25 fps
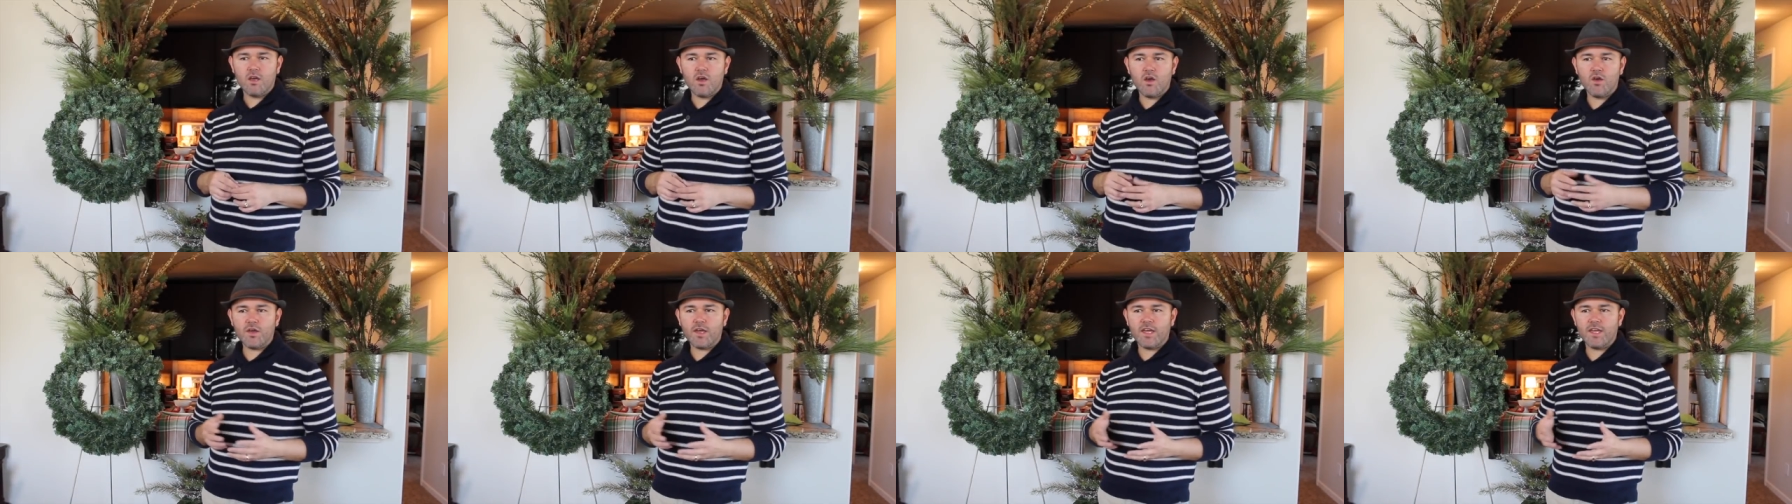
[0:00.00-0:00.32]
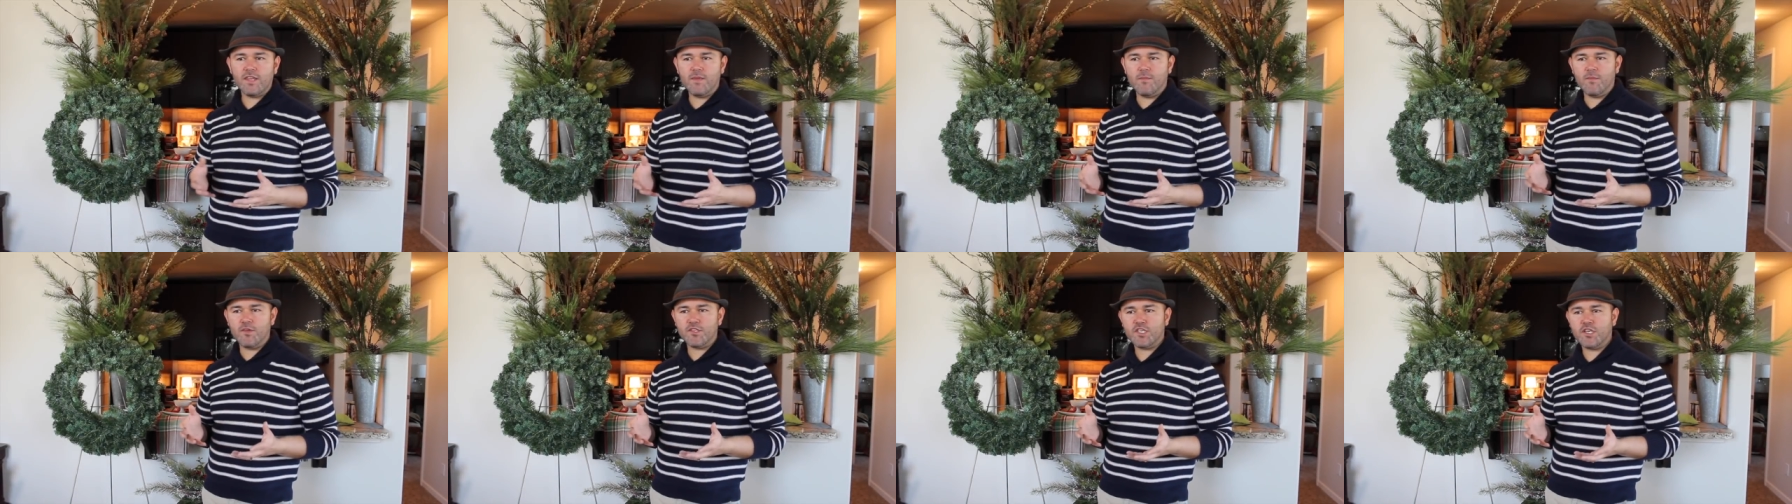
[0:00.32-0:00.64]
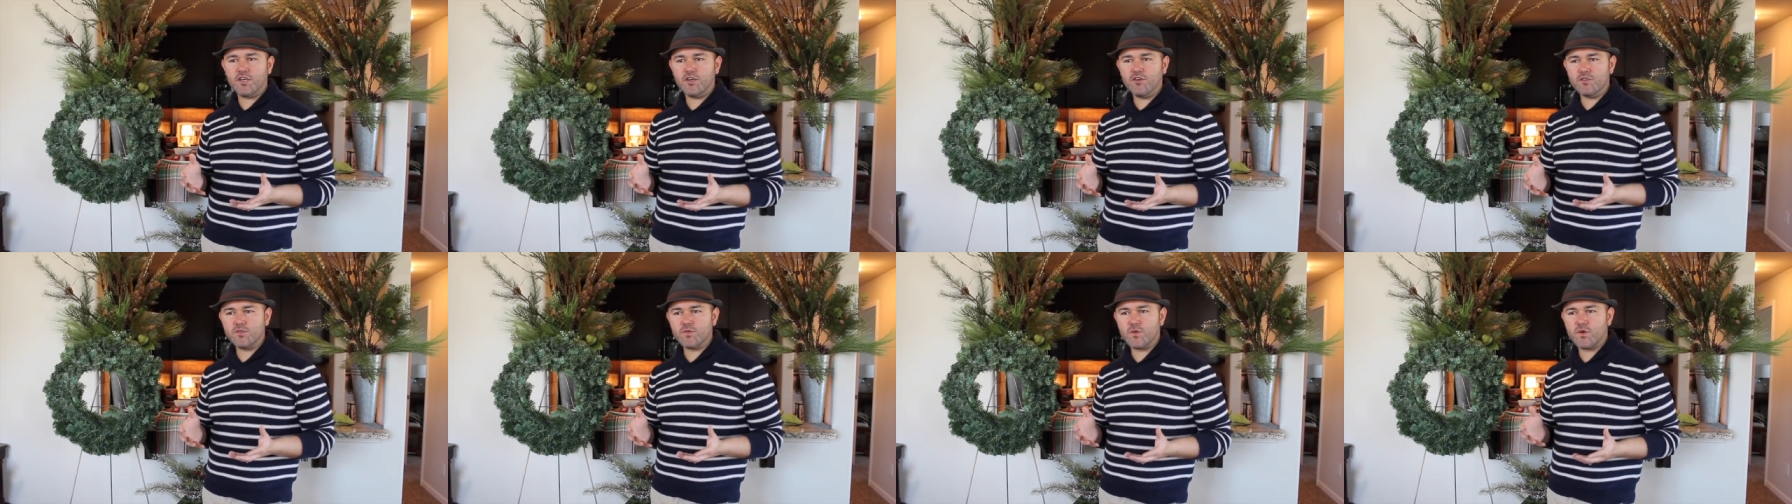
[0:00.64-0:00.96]
Okay, the
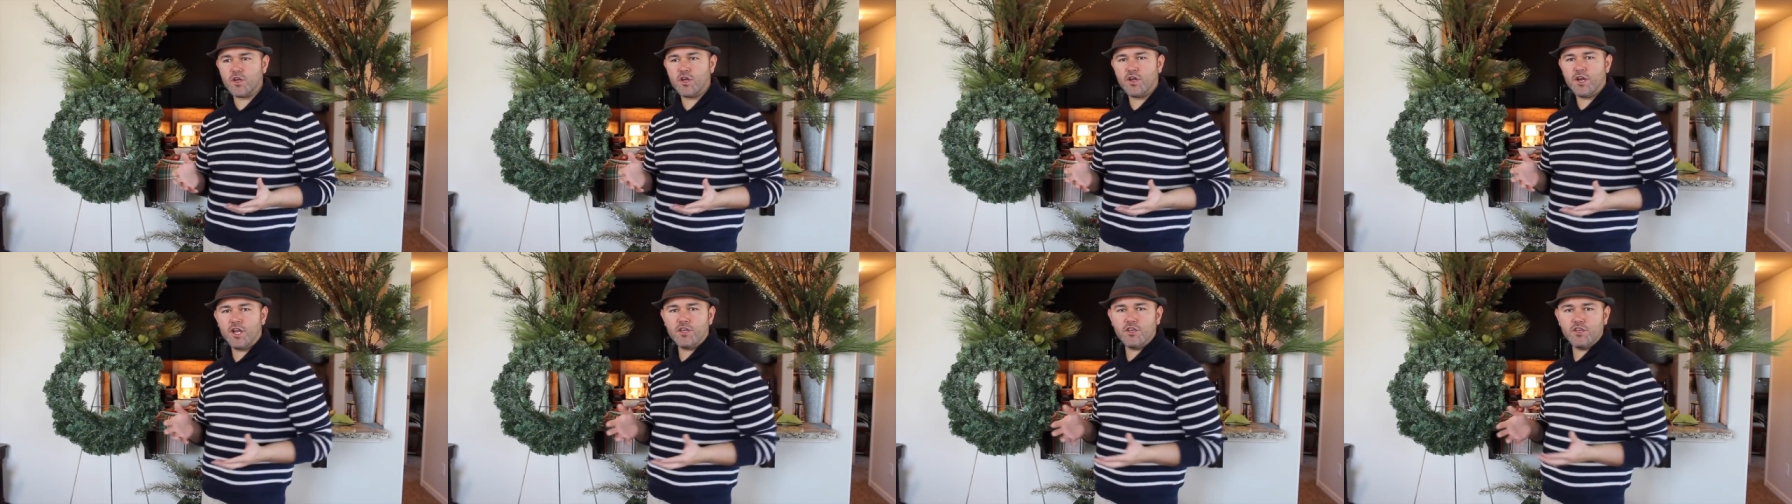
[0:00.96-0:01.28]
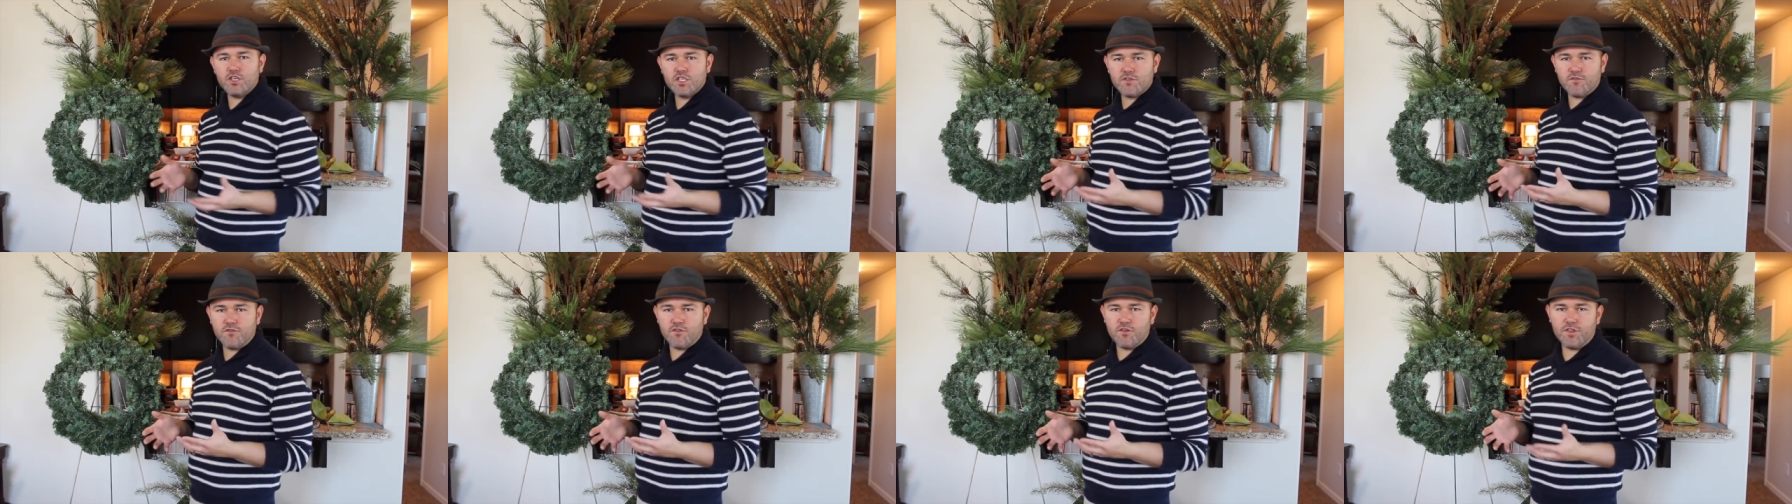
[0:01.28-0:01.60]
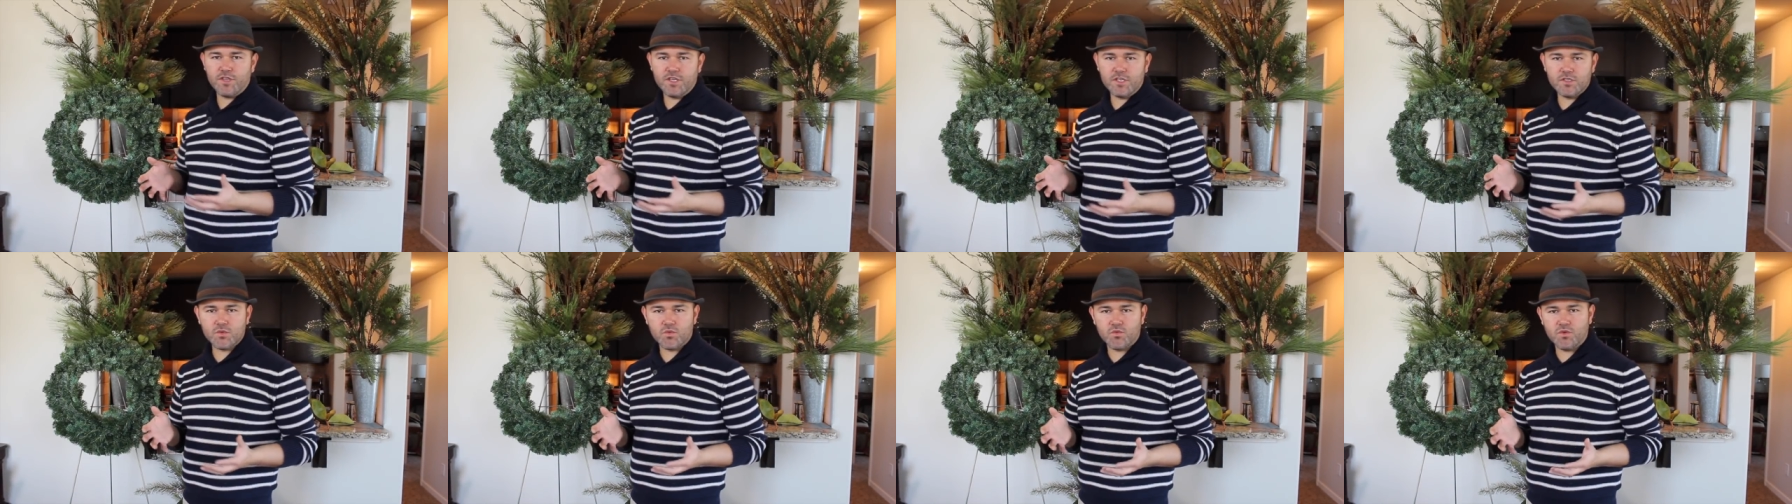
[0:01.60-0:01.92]
materials we're gonna use for
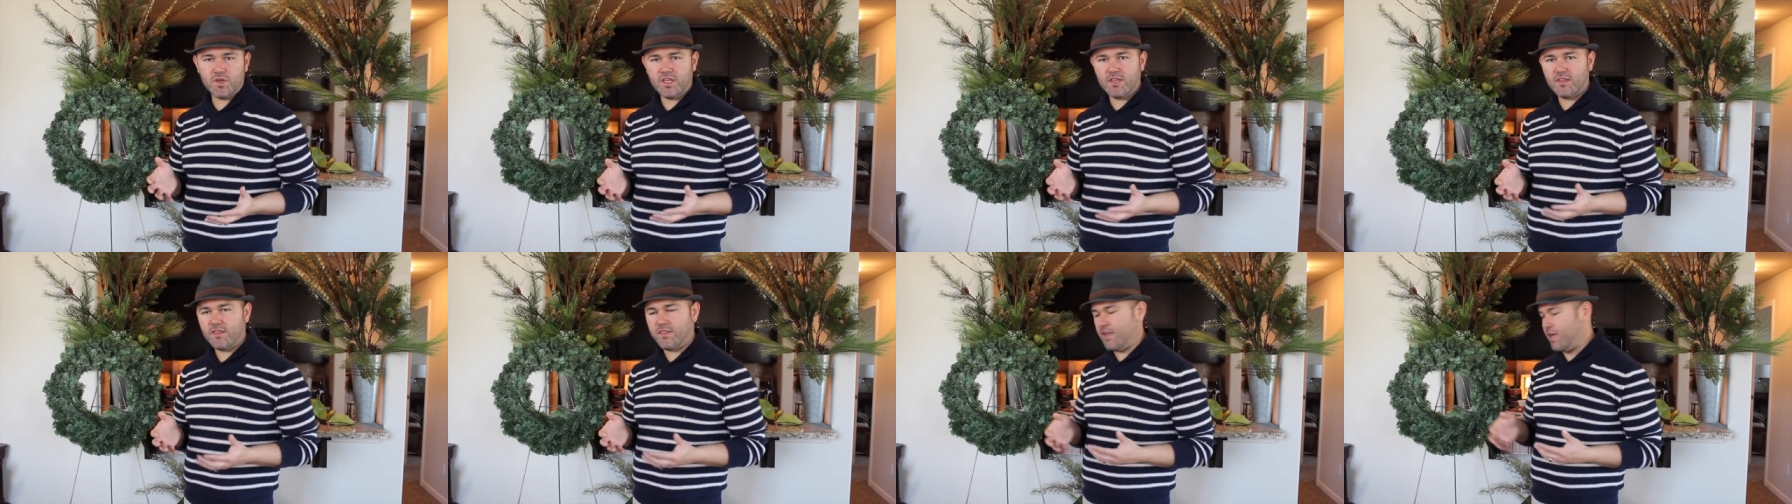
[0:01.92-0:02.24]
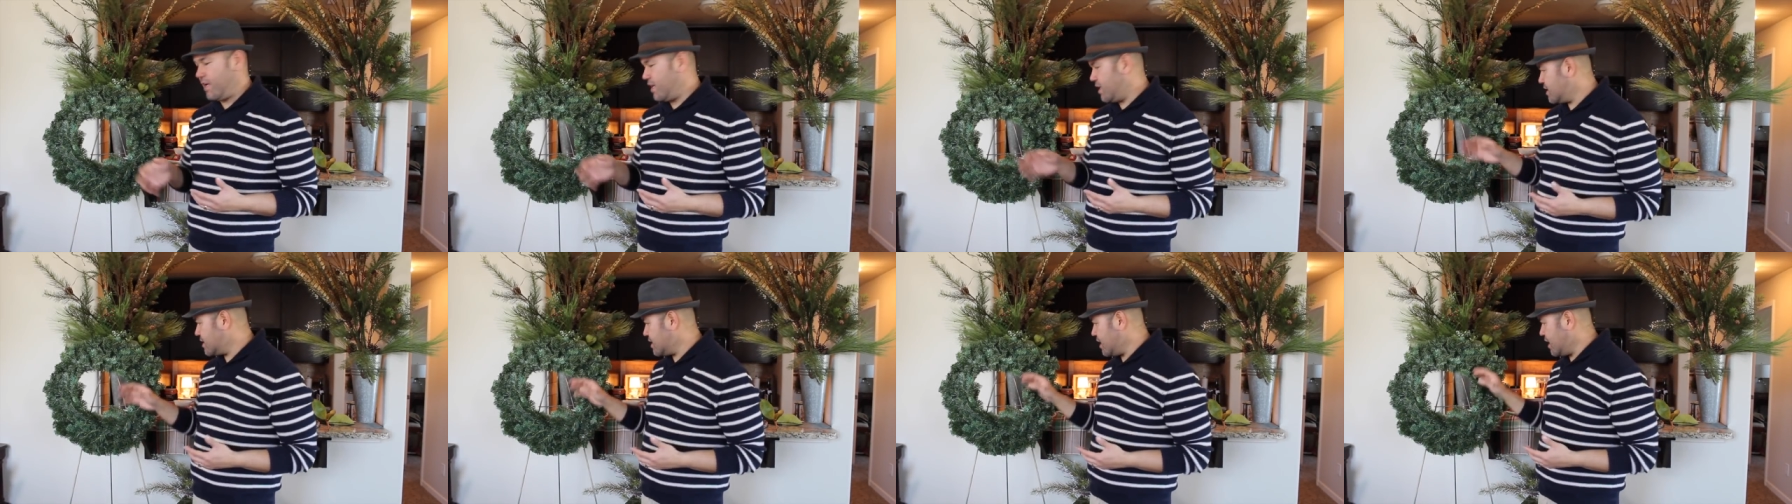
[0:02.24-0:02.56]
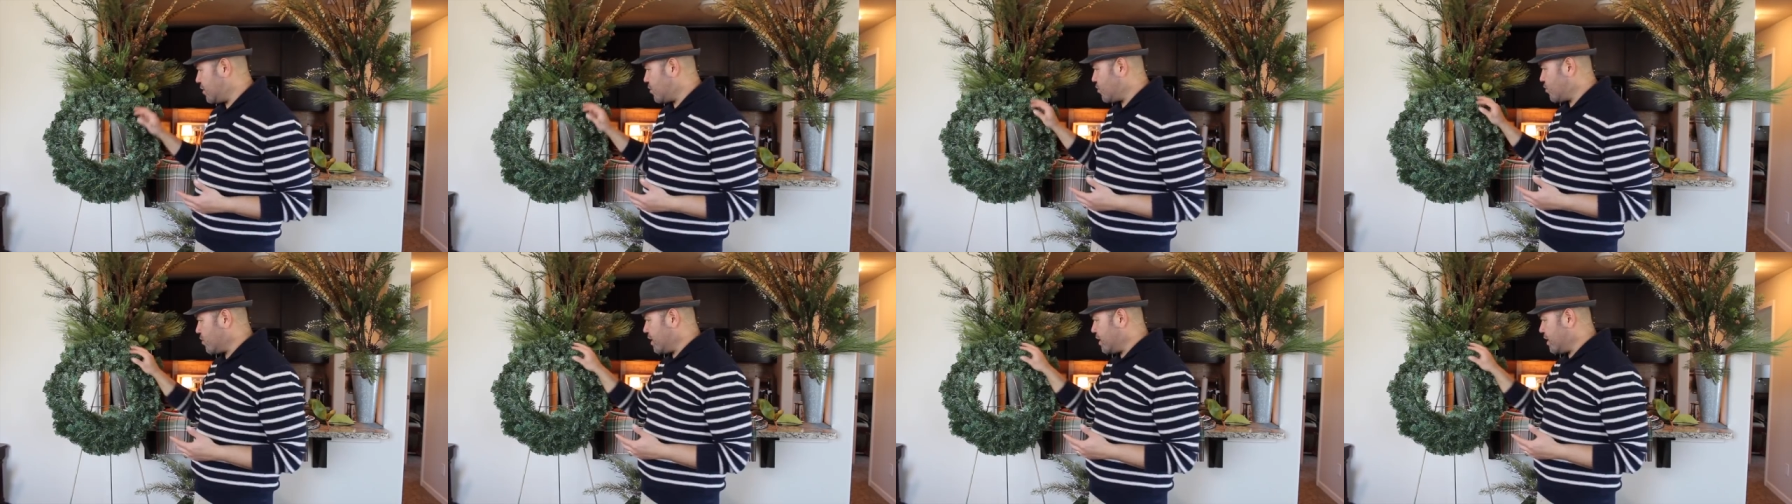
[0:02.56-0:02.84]
this wreath is a